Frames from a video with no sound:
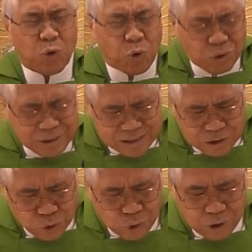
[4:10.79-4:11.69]
only
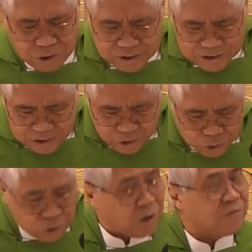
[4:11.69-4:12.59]
law is the
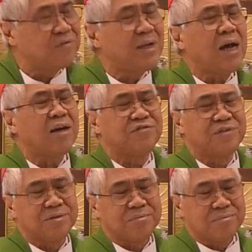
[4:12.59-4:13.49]
law of
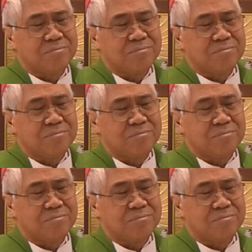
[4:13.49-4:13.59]
love.